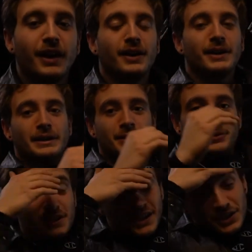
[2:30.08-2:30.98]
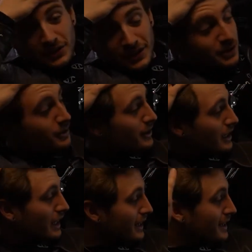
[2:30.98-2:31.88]
uh, once again, no idea what the
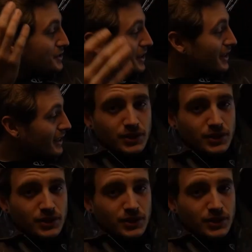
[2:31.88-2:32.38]
lighting is or anything.